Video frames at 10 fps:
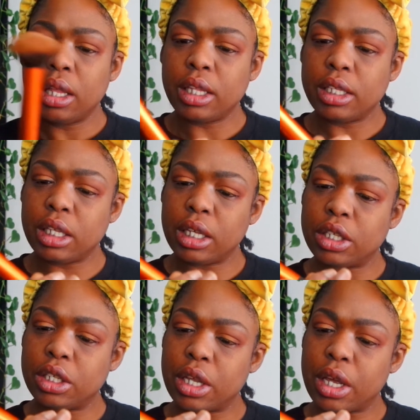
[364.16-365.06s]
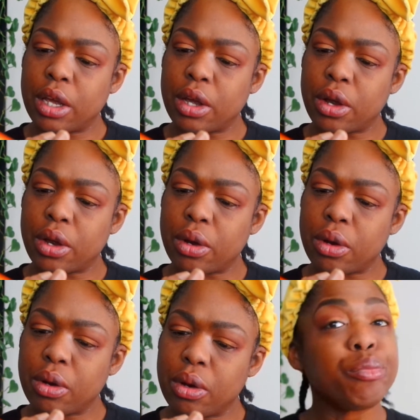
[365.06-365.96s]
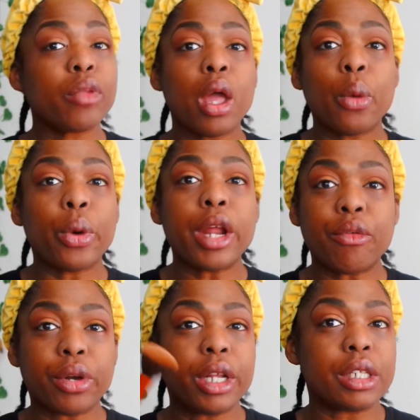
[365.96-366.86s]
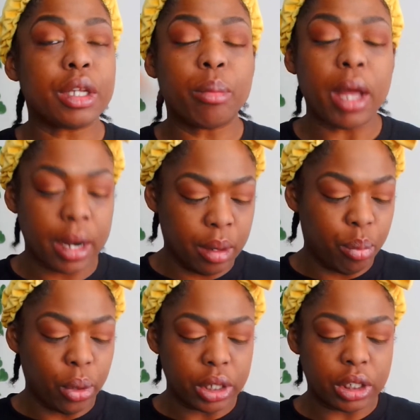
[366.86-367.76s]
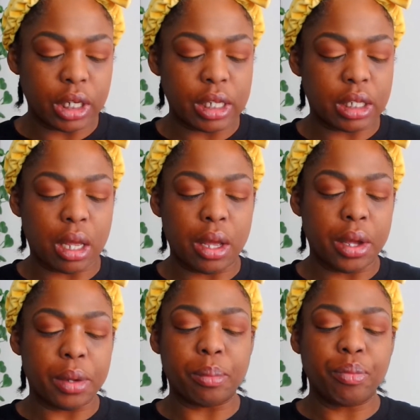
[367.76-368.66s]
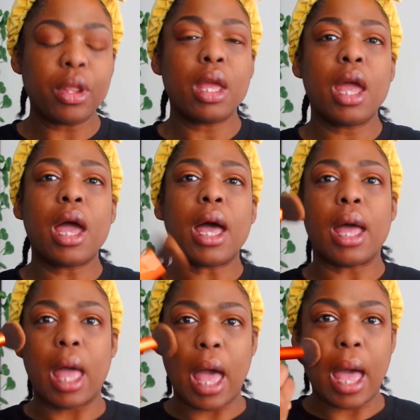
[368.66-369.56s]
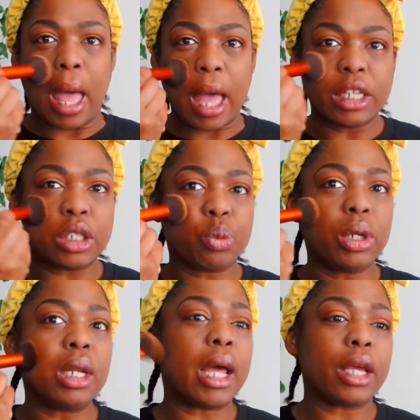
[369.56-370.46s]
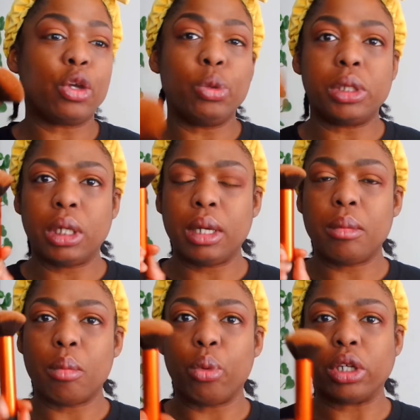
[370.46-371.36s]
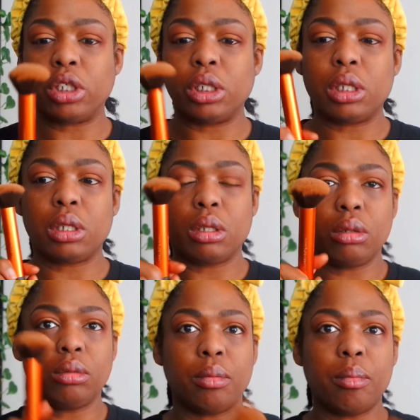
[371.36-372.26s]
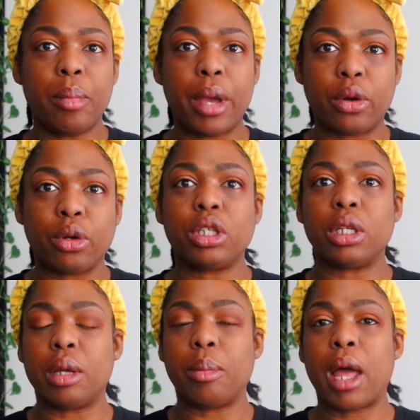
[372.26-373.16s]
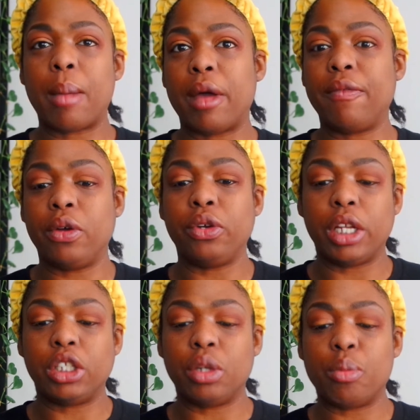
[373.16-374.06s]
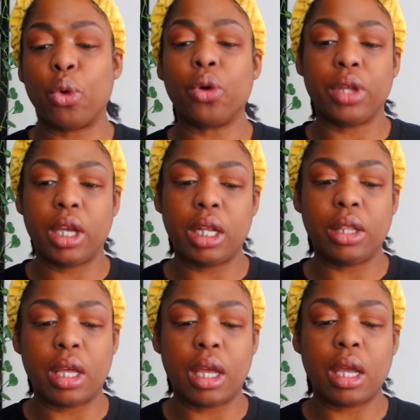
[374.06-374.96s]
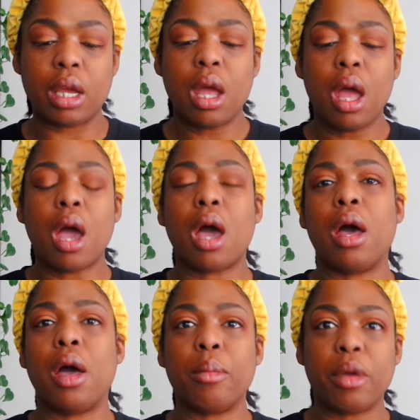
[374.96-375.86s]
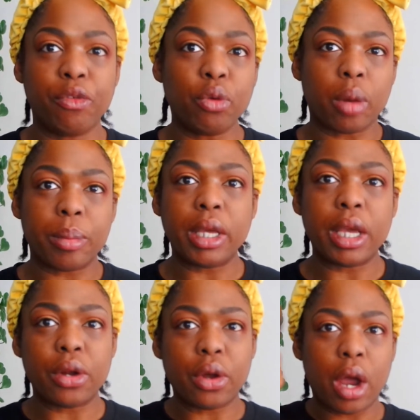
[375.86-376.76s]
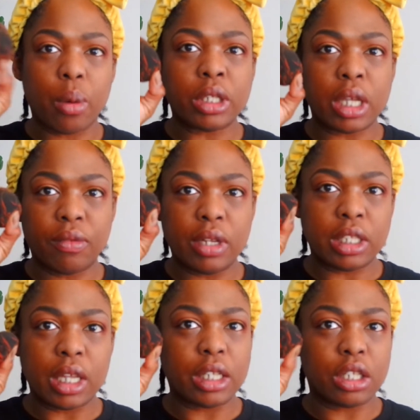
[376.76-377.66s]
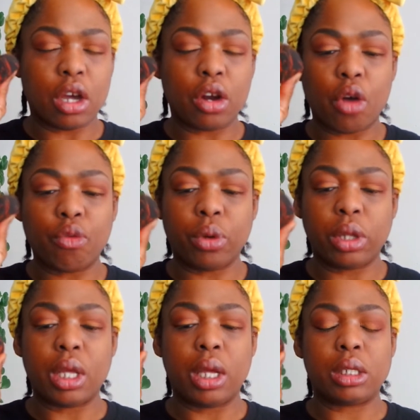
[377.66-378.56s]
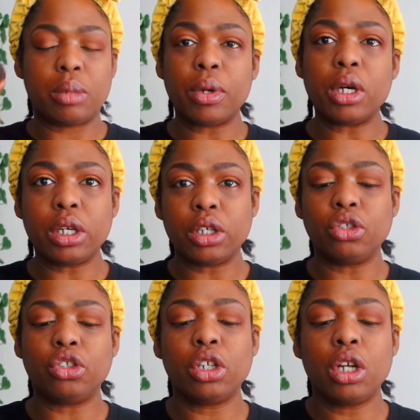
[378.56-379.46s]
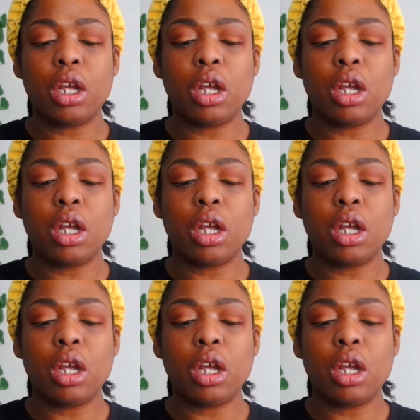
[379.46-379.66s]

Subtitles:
This is their, whatever it is, their blotting brush. It's, I just really like using brushes better to apply my foundation more than anything. If you're a beginner, I would definitely say start off with a sponge